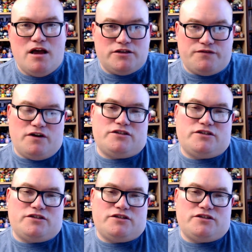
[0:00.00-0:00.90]
So first
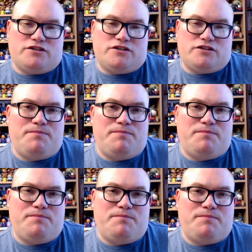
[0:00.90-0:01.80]
off, the ESPN.
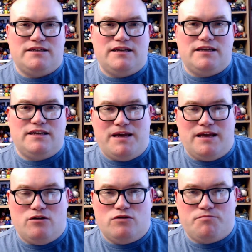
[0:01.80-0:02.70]
The reason this is being
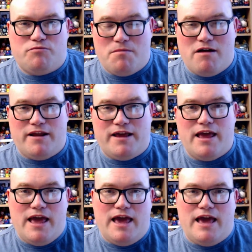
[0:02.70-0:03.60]
launched primarily
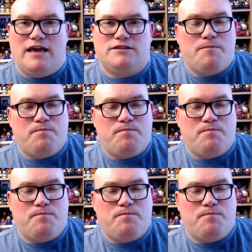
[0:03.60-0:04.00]
is